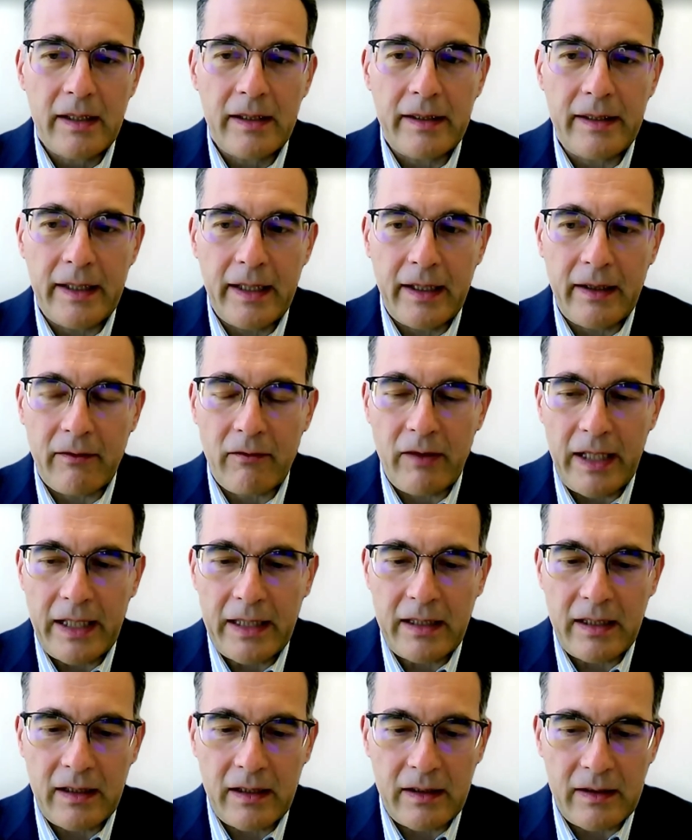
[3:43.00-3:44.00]
Their
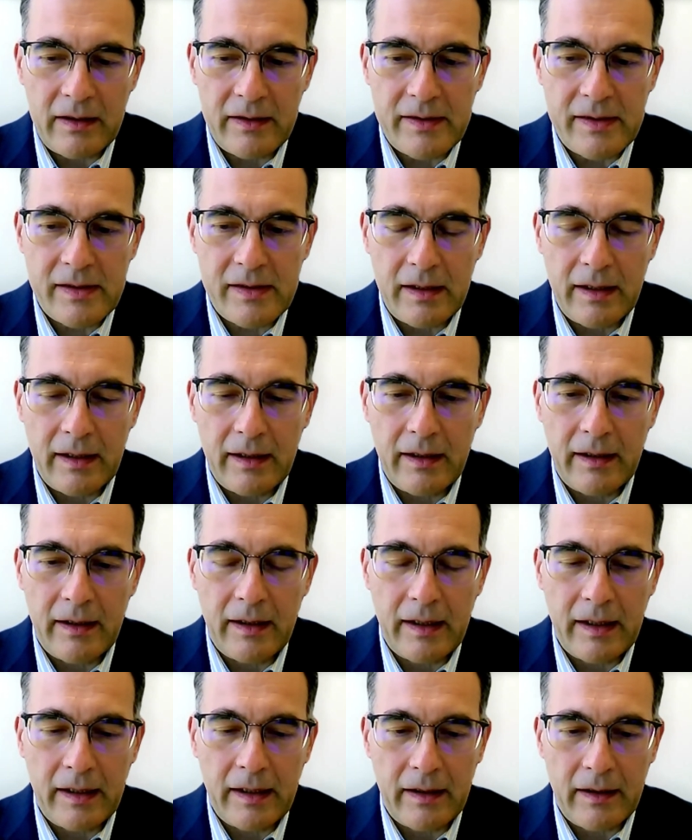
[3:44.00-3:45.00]
retinas
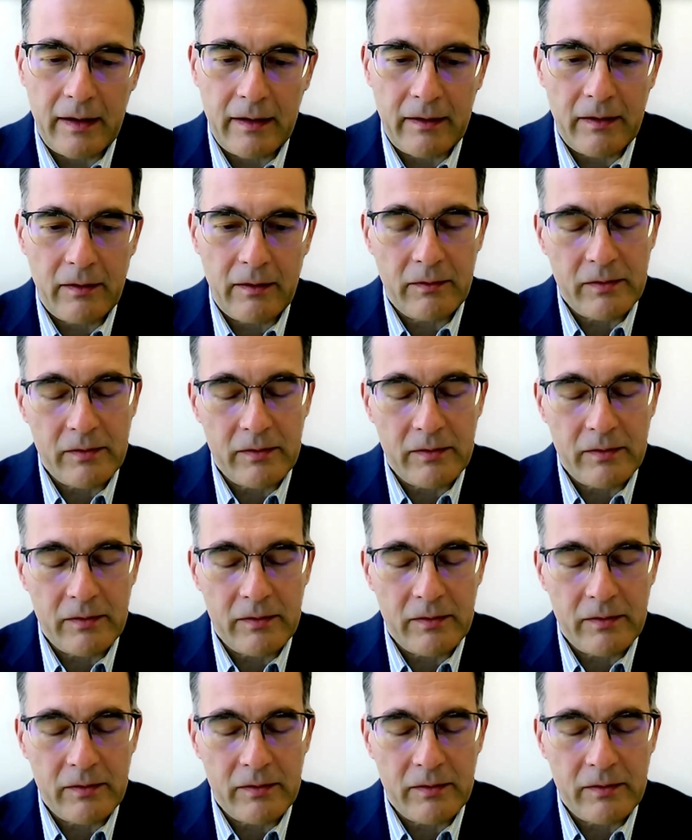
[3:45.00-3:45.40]
are